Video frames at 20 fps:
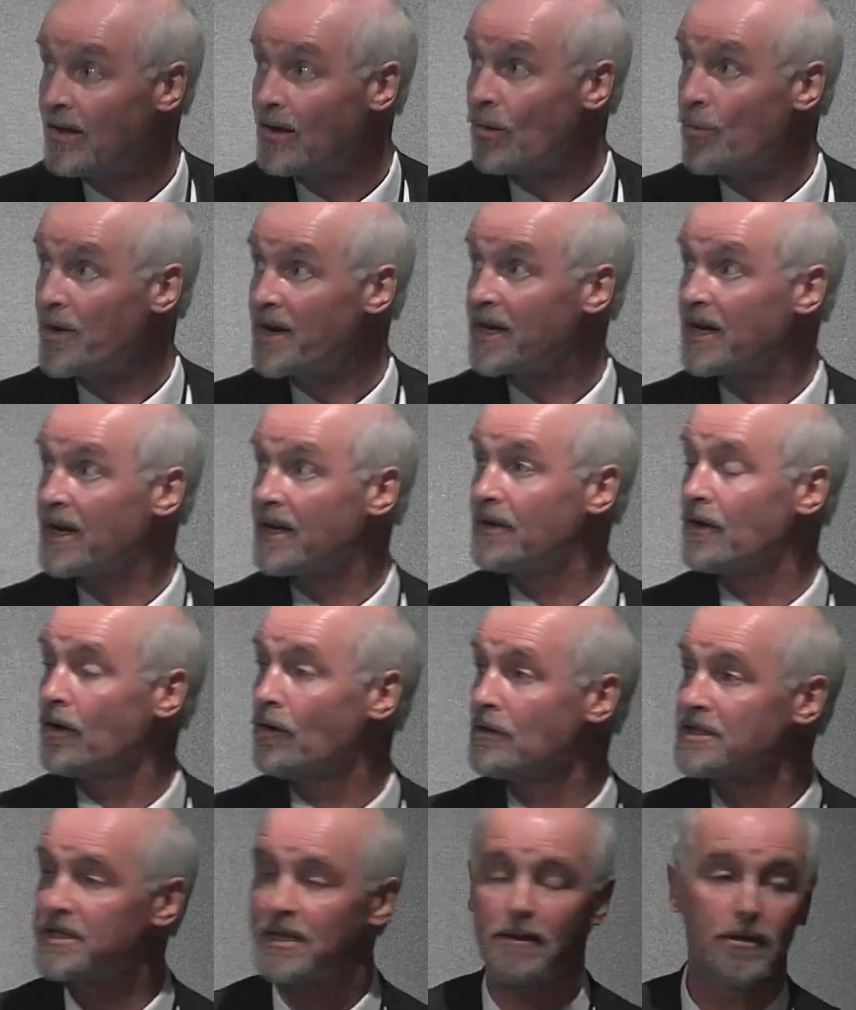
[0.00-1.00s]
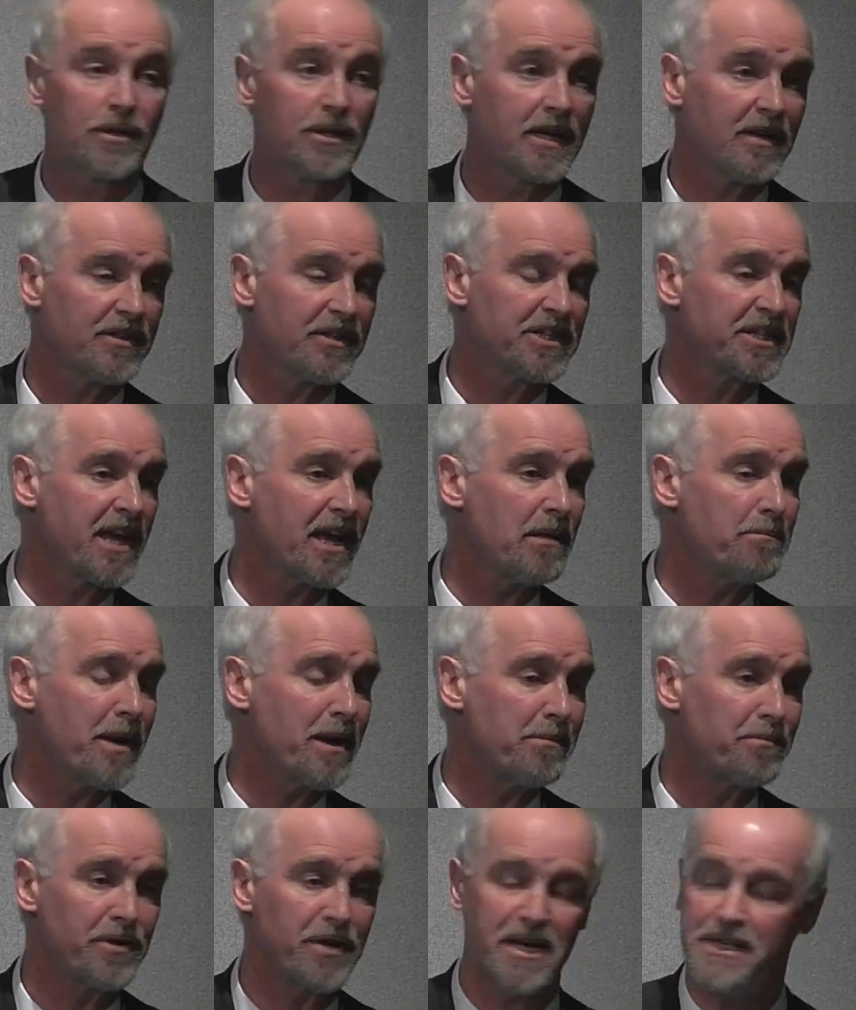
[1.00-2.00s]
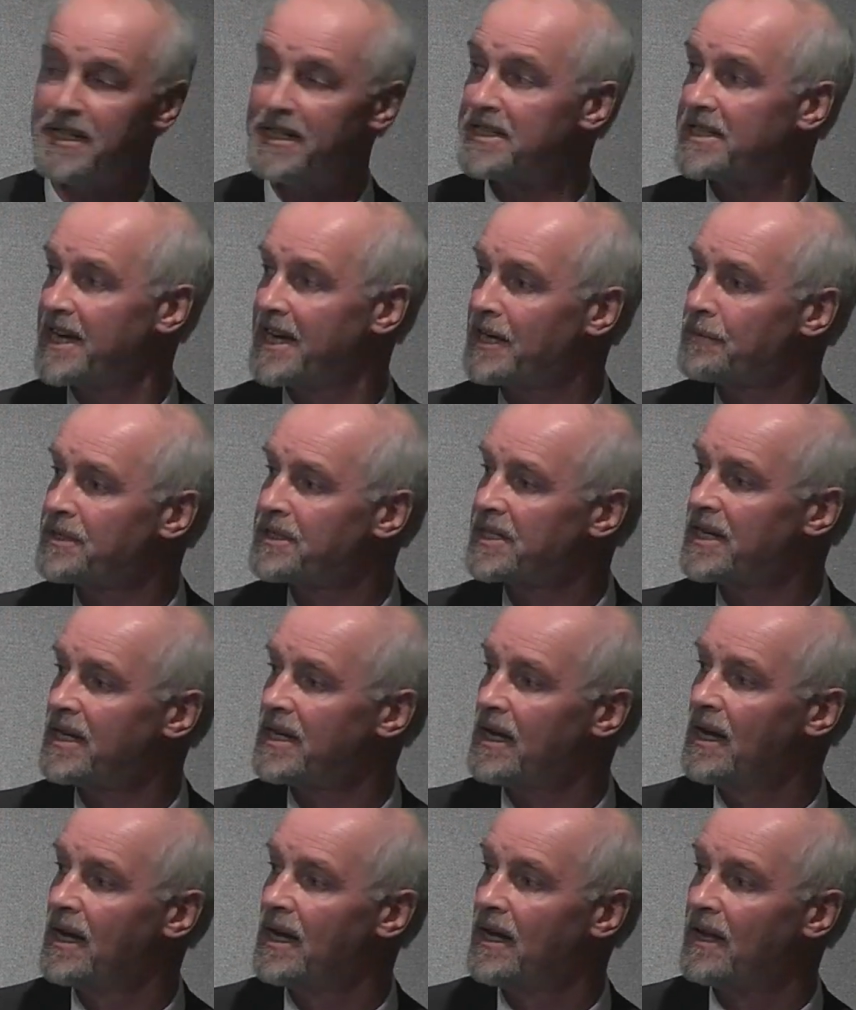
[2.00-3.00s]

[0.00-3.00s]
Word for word: We can also look at the cell membrane integrity.